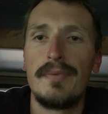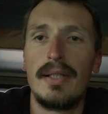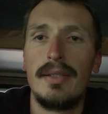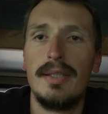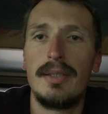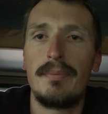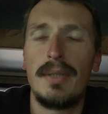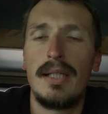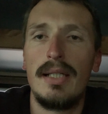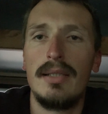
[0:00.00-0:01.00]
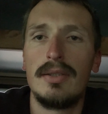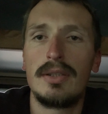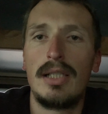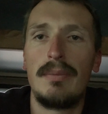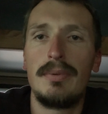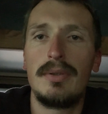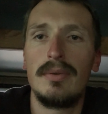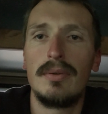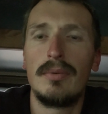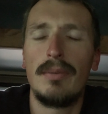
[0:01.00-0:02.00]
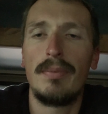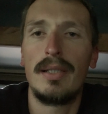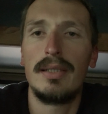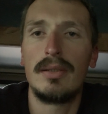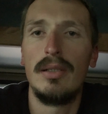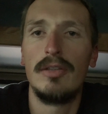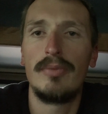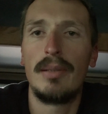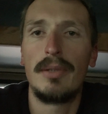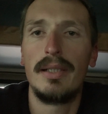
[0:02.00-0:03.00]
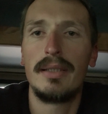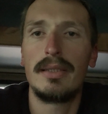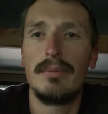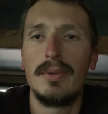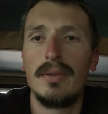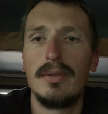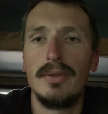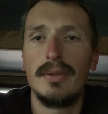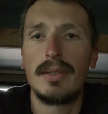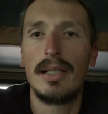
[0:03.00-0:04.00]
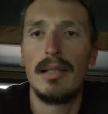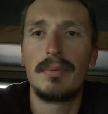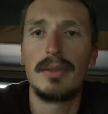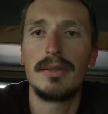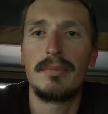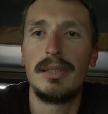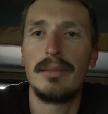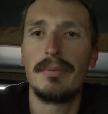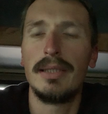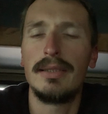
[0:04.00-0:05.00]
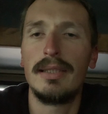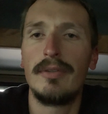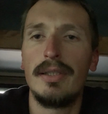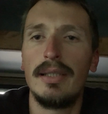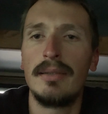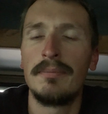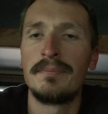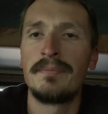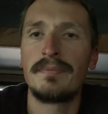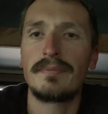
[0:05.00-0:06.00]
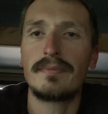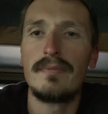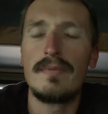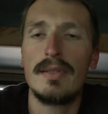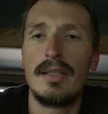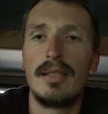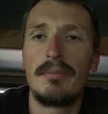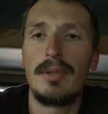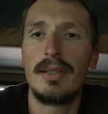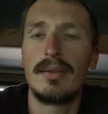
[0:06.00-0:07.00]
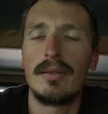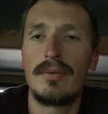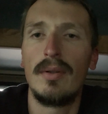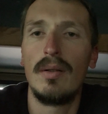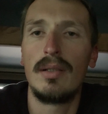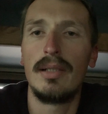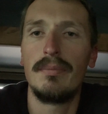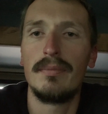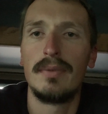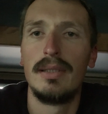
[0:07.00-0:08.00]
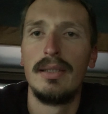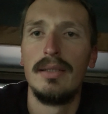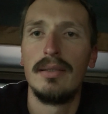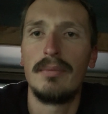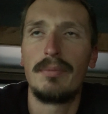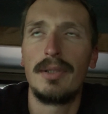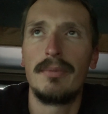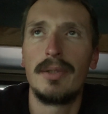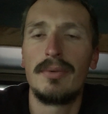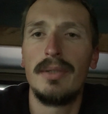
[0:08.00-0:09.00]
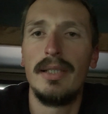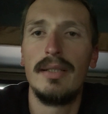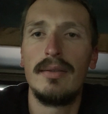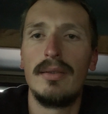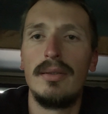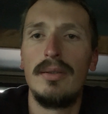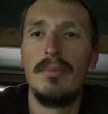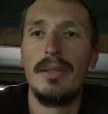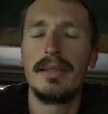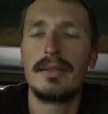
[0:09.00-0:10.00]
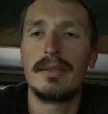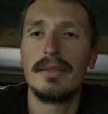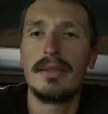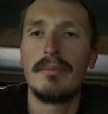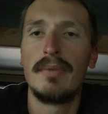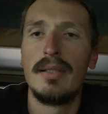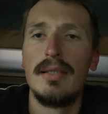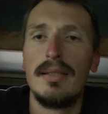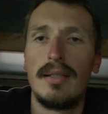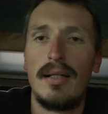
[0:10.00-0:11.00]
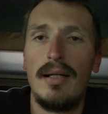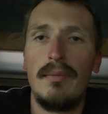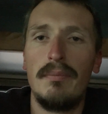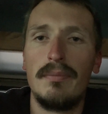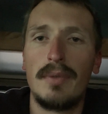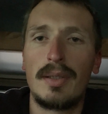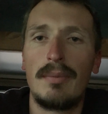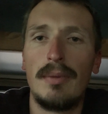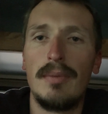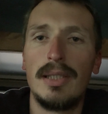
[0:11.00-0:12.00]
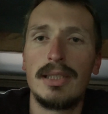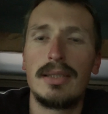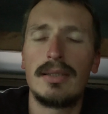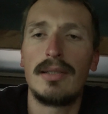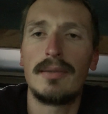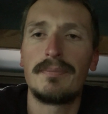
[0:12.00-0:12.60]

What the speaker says: I did pay a shop to replace all of my brakes. They put all new calipers, brake pads, everything, brake controller. They pretty much redid the whole brake system a couple months